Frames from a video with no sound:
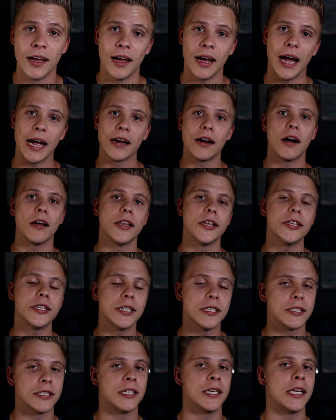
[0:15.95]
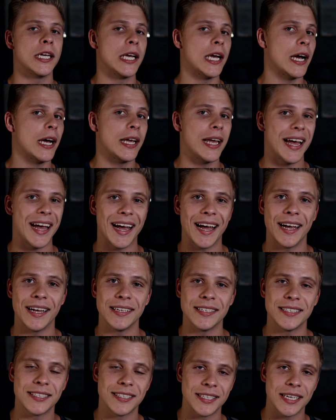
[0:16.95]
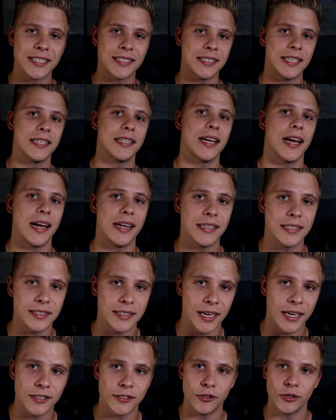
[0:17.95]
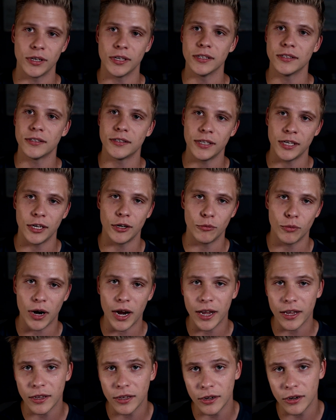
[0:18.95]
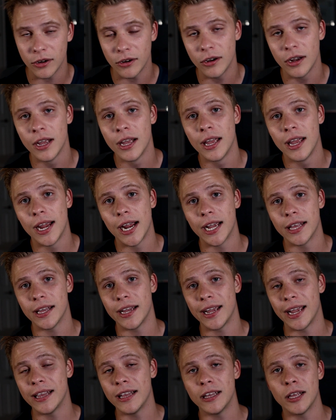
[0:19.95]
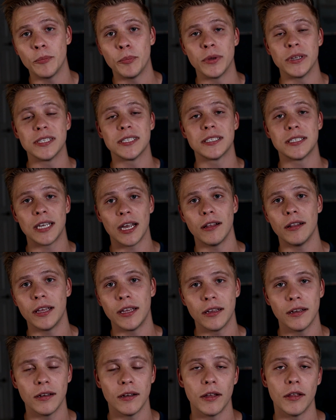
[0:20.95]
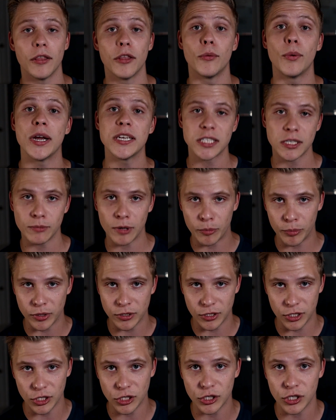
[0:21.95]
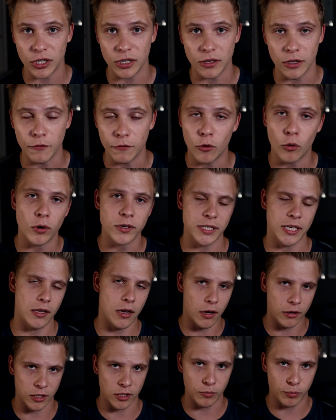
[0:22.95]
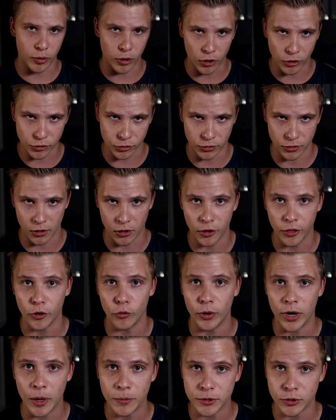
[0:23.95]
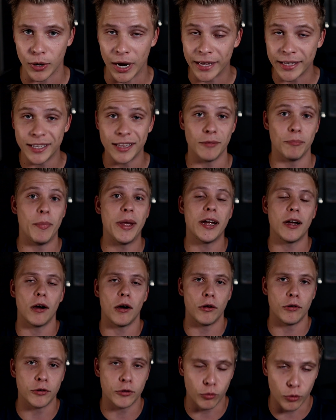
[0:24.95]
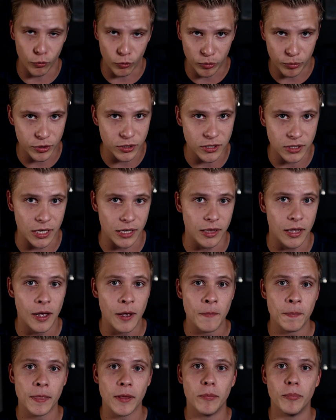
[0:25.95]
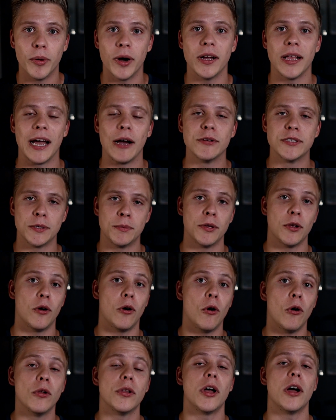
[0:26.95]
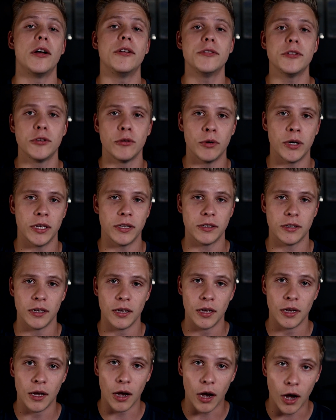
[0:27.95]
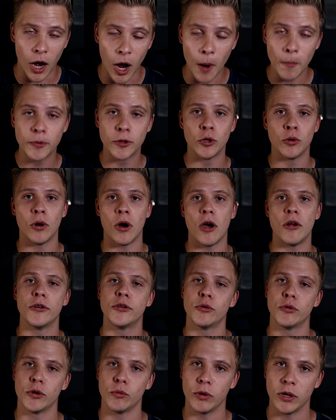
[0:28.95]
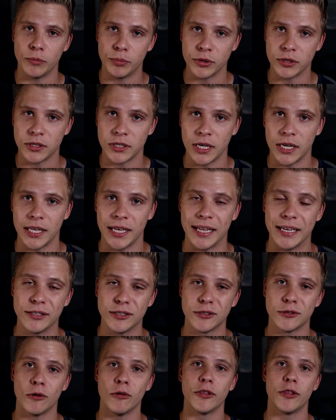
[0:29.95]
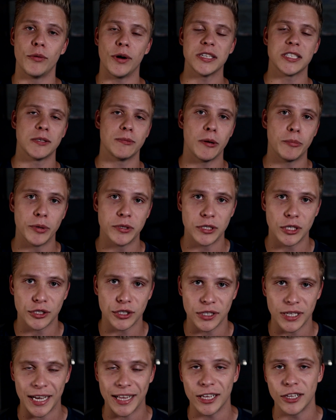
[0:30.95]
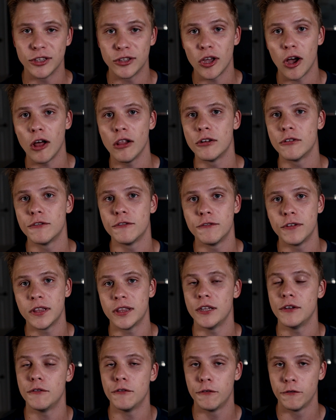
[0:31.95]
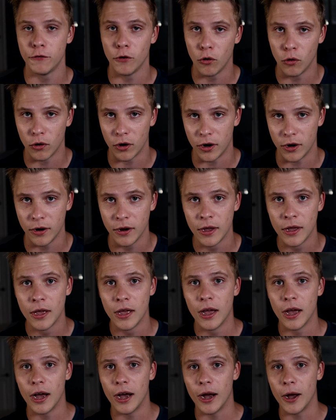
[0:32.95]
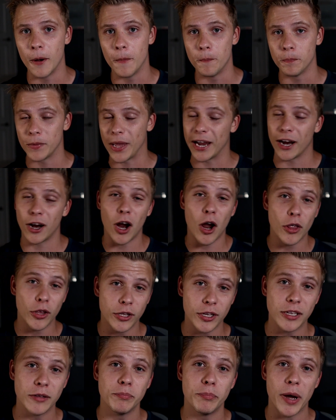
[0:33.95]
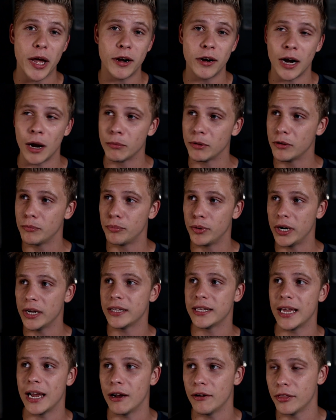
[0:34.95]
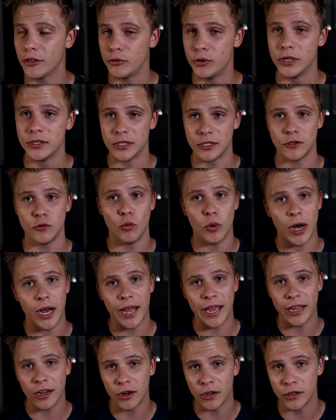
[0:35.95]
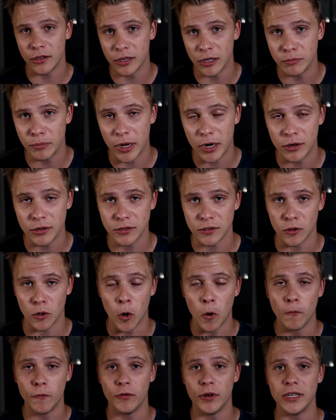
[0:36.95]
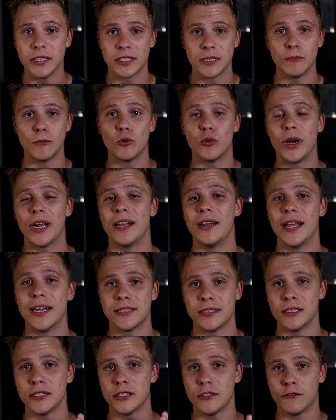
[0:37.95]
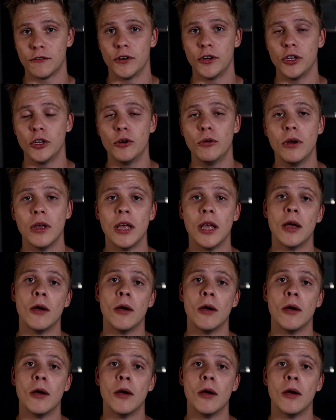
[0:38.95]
I got into CEI at 69 cents. You can see it right here, and I ended up selling the rest of my position. Of course, I locked in partials on the way up, so I didn't make 121%, but I was able to hold on to it up to 121%, and I sold the rest of my position at $1.54. I could have done better. I'm going to break down the reasons why I could have done better, so hopefully some great lessons for you.